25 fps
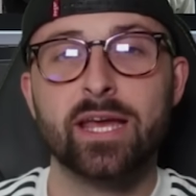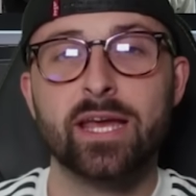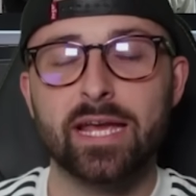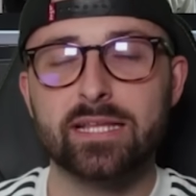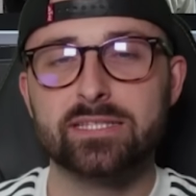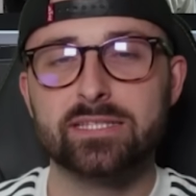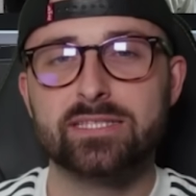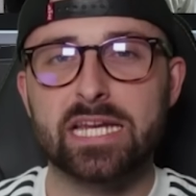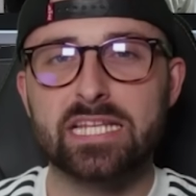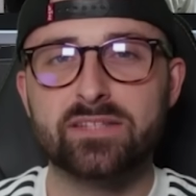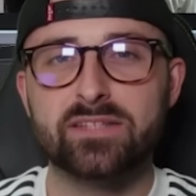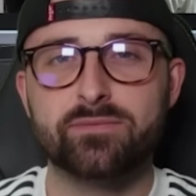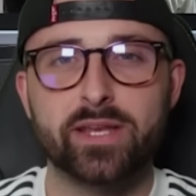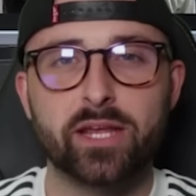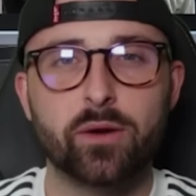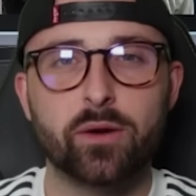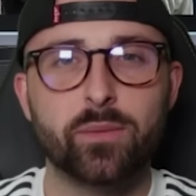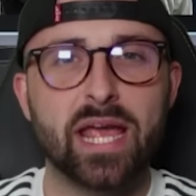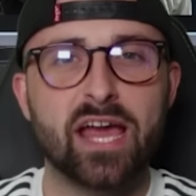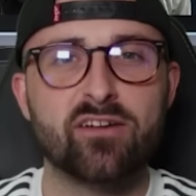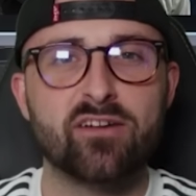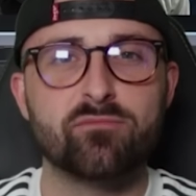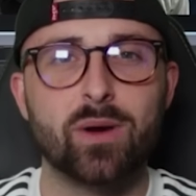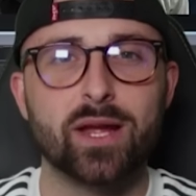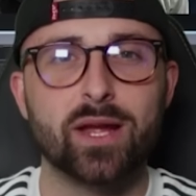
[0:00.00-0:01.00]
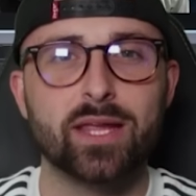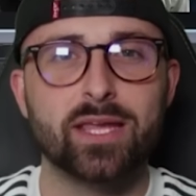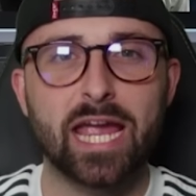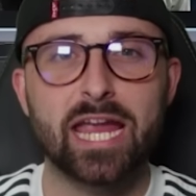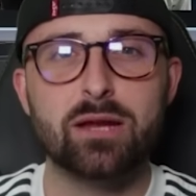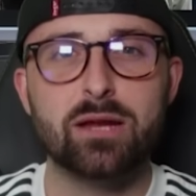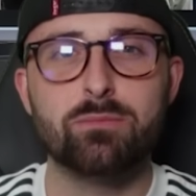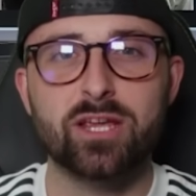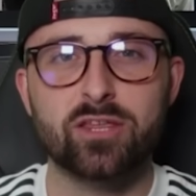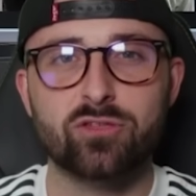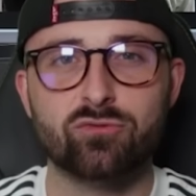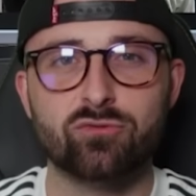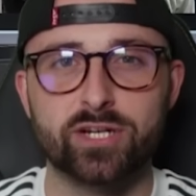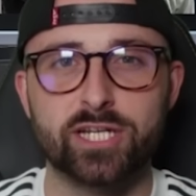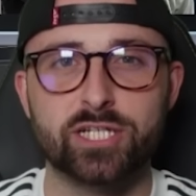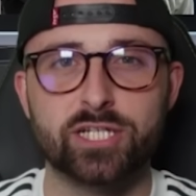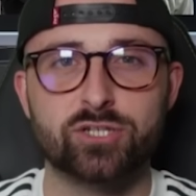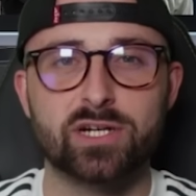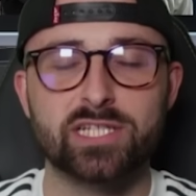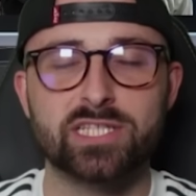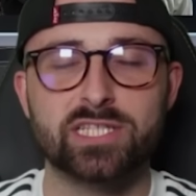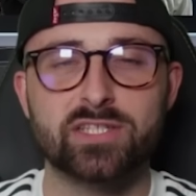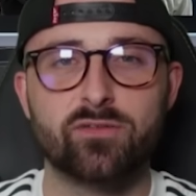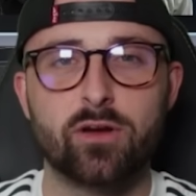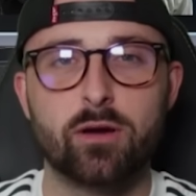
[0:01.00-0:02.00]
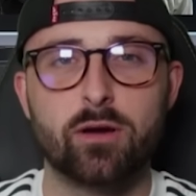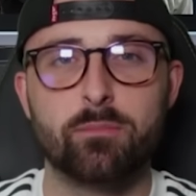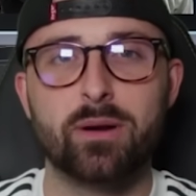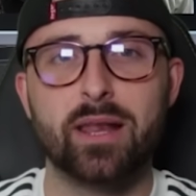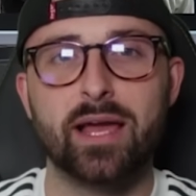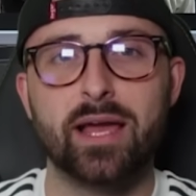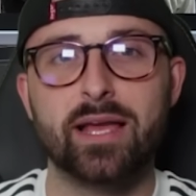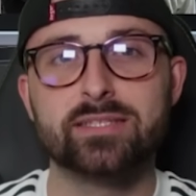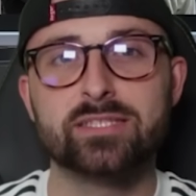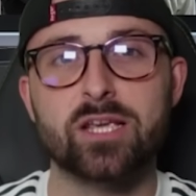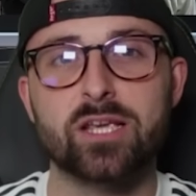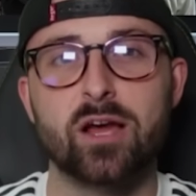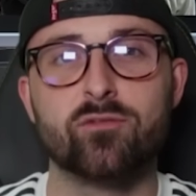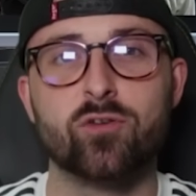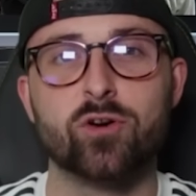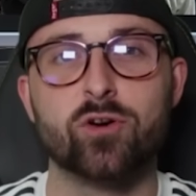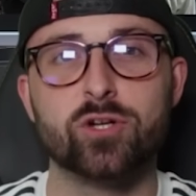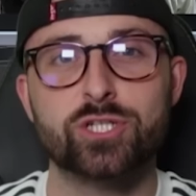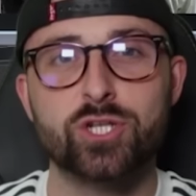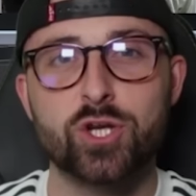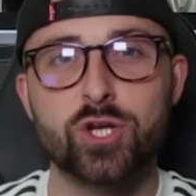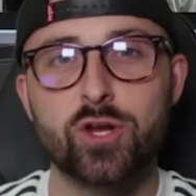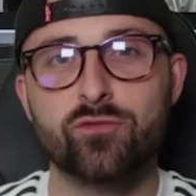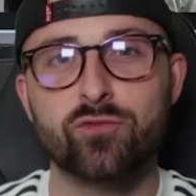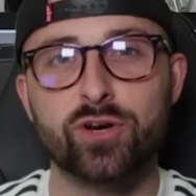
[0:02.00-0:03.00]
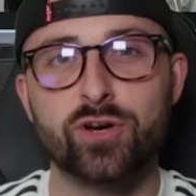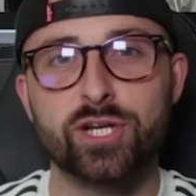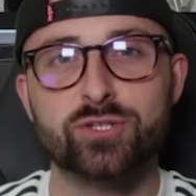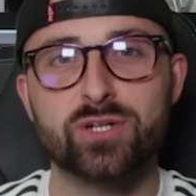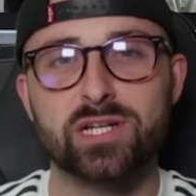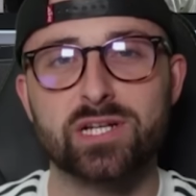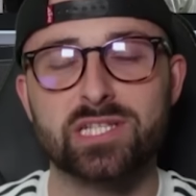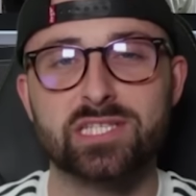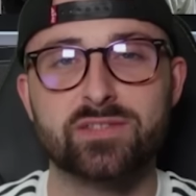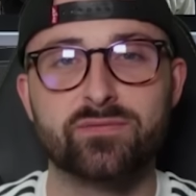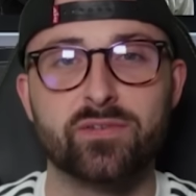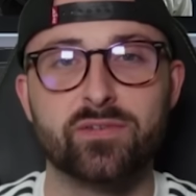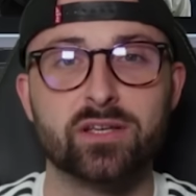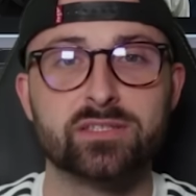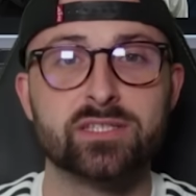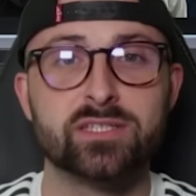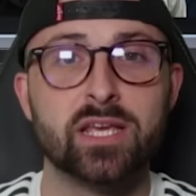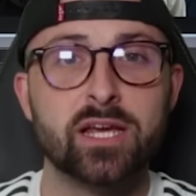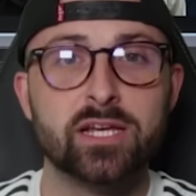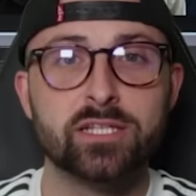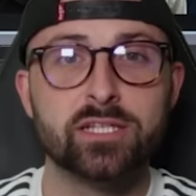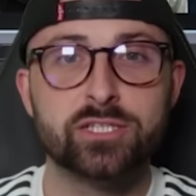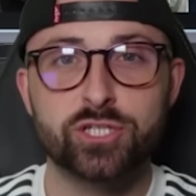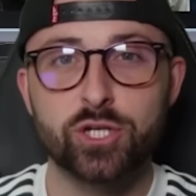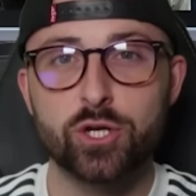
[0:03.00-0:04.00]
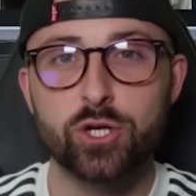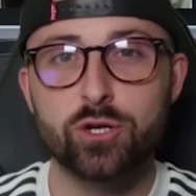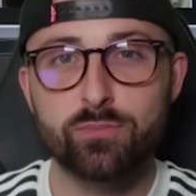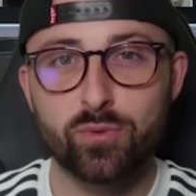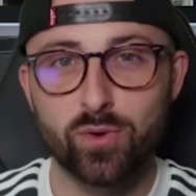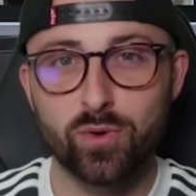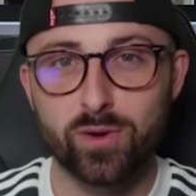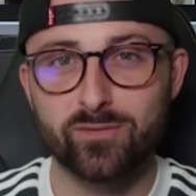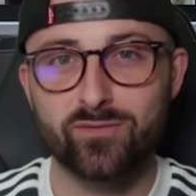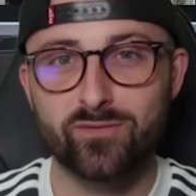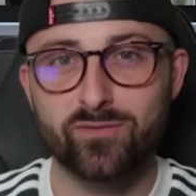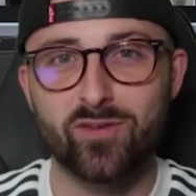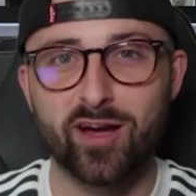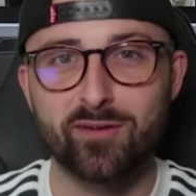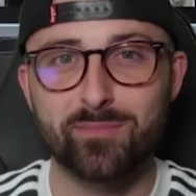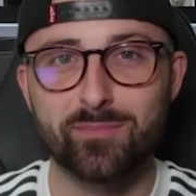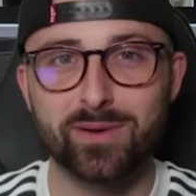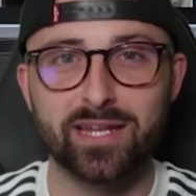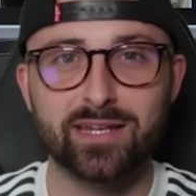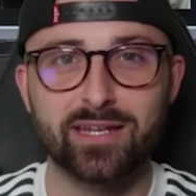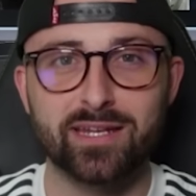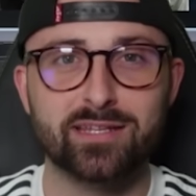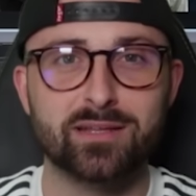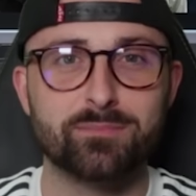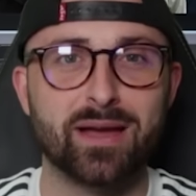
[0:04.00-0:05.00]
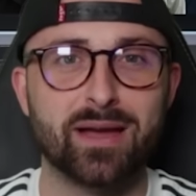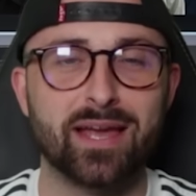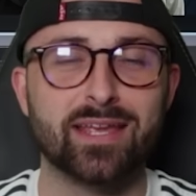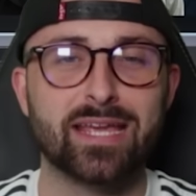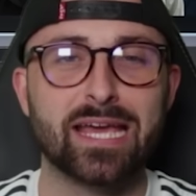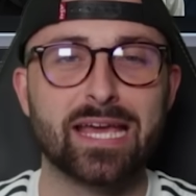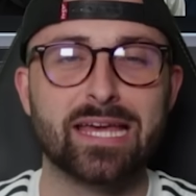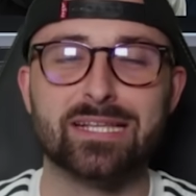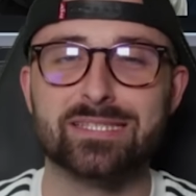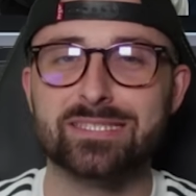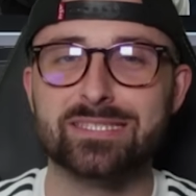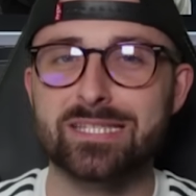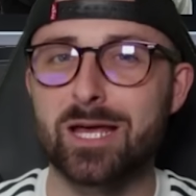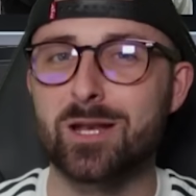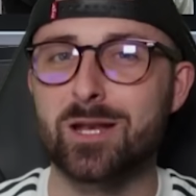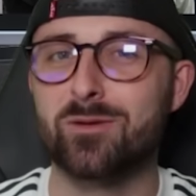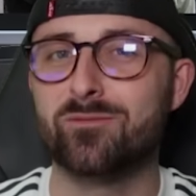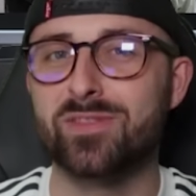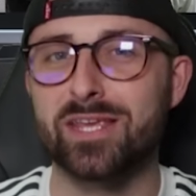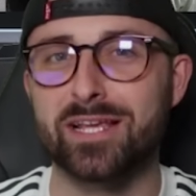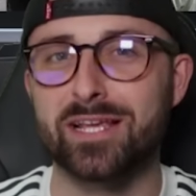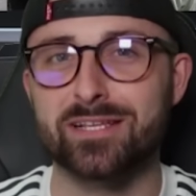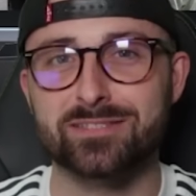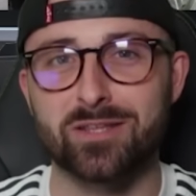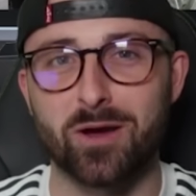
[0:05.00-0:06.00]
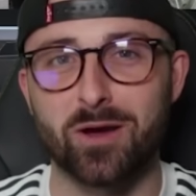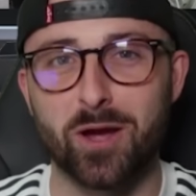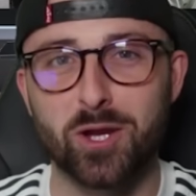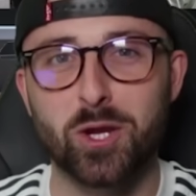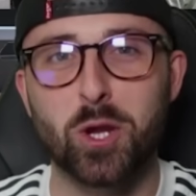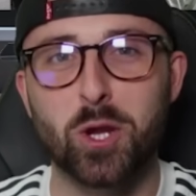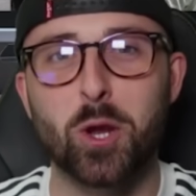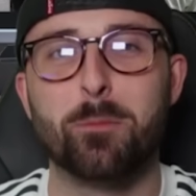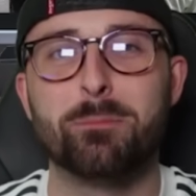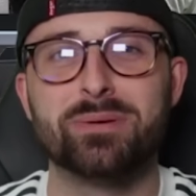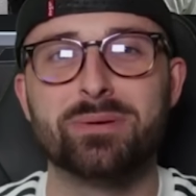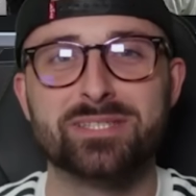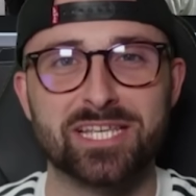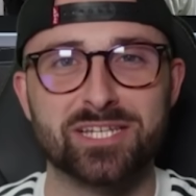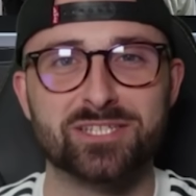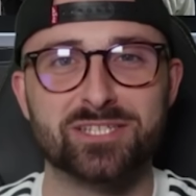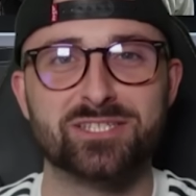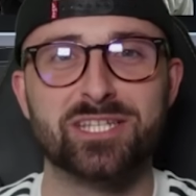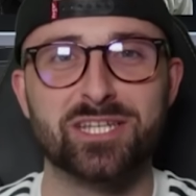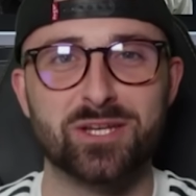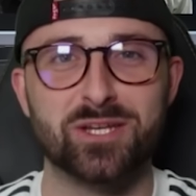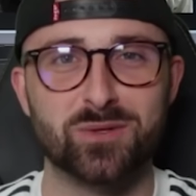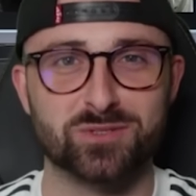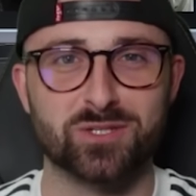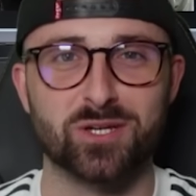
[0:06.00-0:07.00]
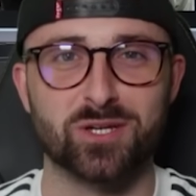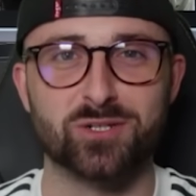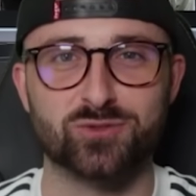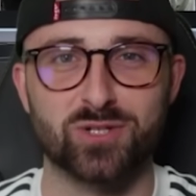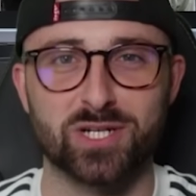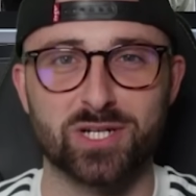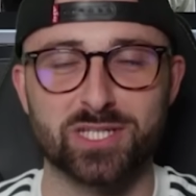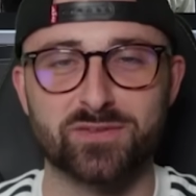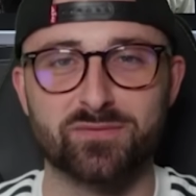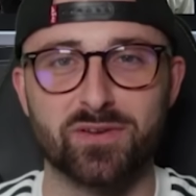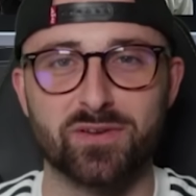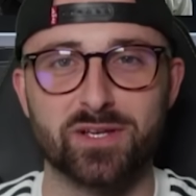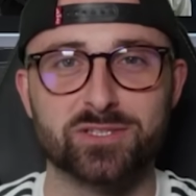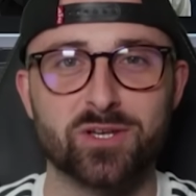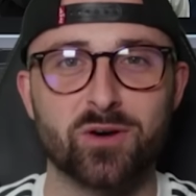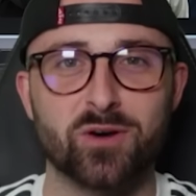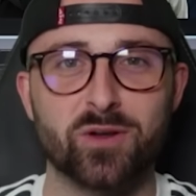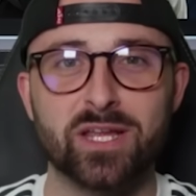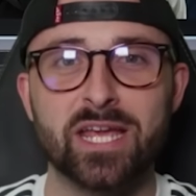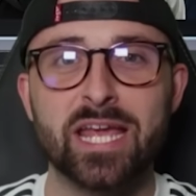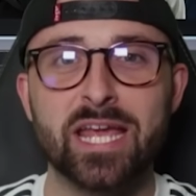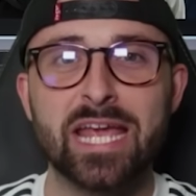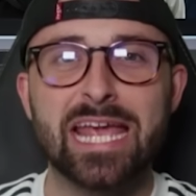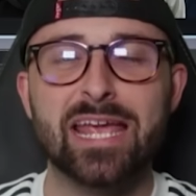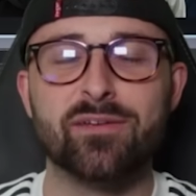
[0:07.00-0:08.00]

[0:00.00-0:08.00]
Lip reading: In today's video we have my Game Week 3 transfer plans. I've got 2 free transfers, 2.5 million in the bank and a ton of things that I could potentially use those transfers on.